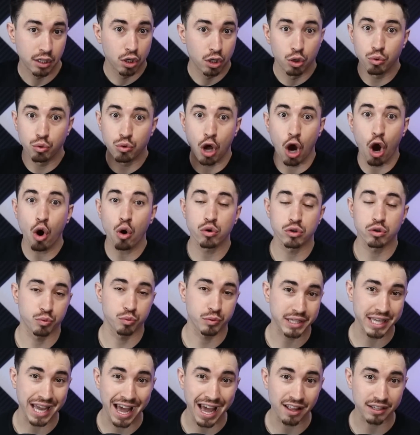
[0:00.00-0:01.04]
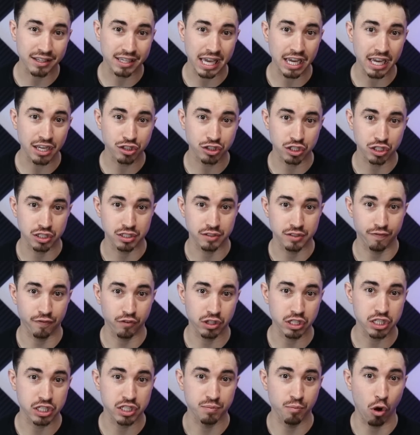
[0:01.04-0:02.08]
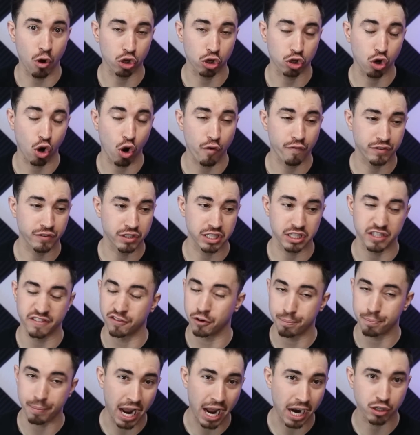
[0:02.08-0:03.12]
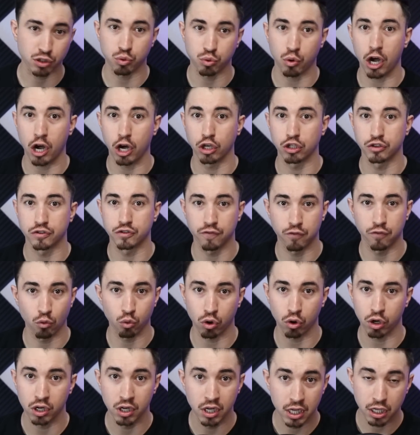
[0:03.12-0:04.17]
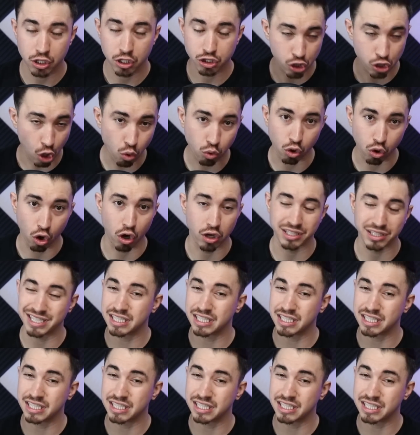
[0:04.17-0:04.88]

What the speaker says: who knows with the allocations for these smaller conferences, for Pac-12s, for SoCons.